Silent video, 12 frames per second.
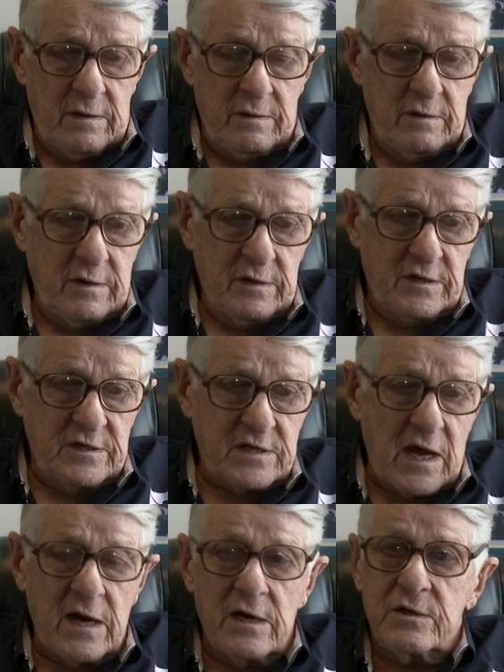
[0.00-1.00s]
And he
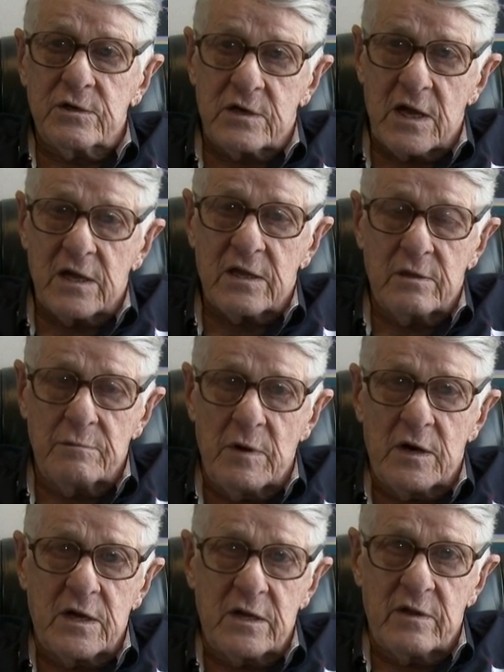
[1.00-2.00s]
decided to take
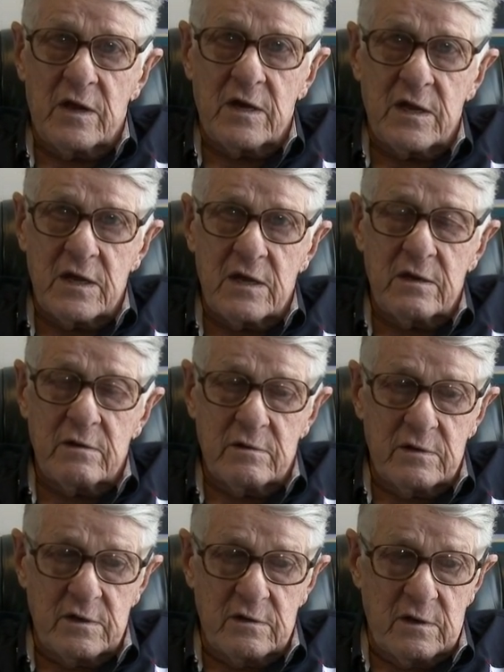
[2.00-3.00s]
the money that
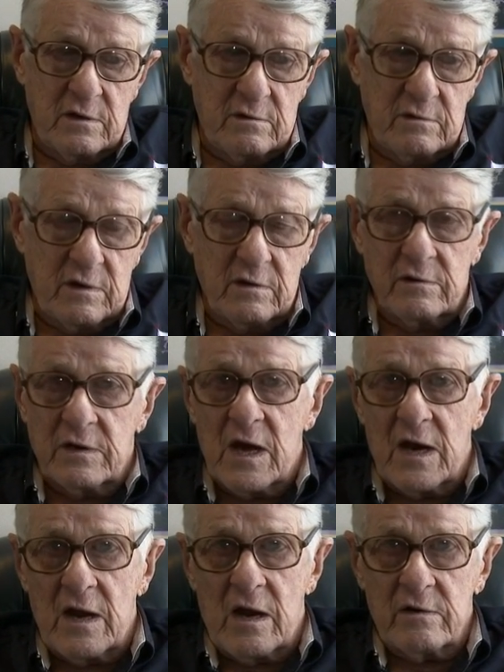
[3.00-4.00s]
he uh,
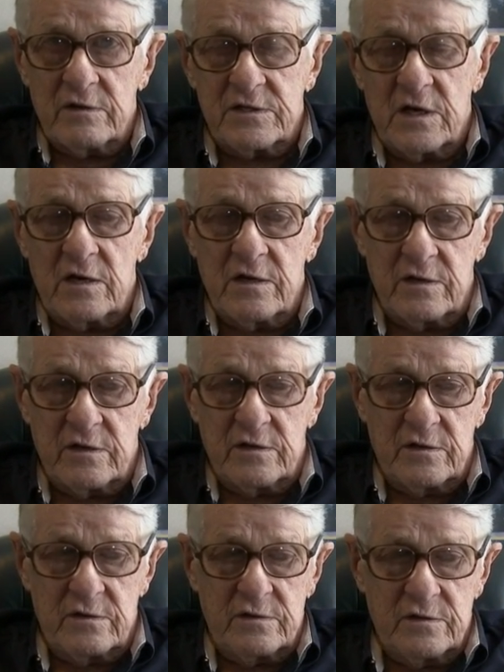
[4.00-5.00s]
uh got out of
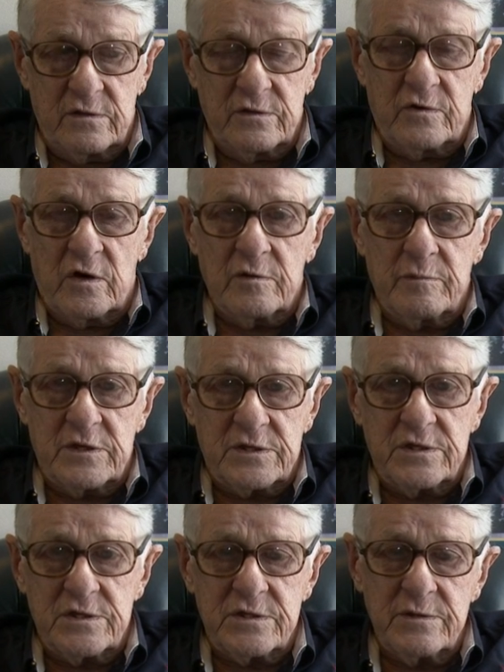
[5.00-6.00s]
selling the, the, the drug
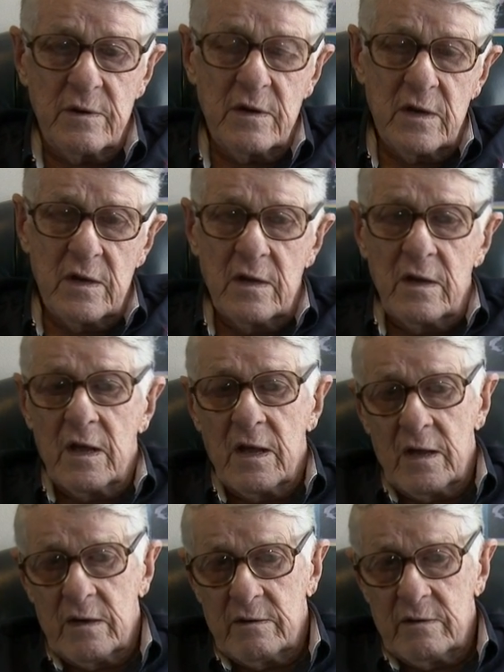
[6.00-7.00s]
business
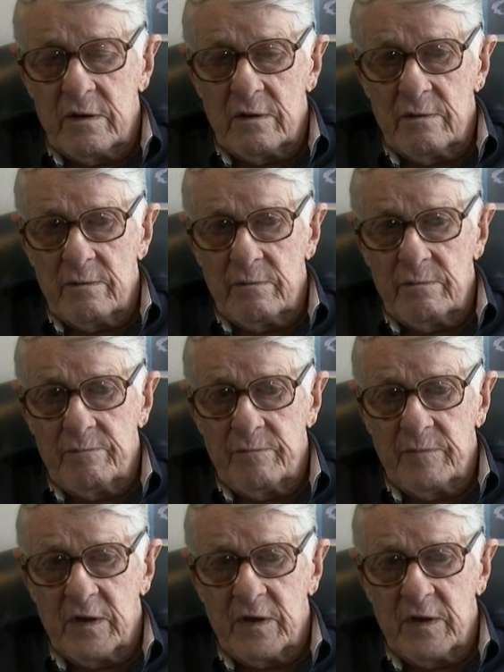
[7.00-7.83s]
and uh,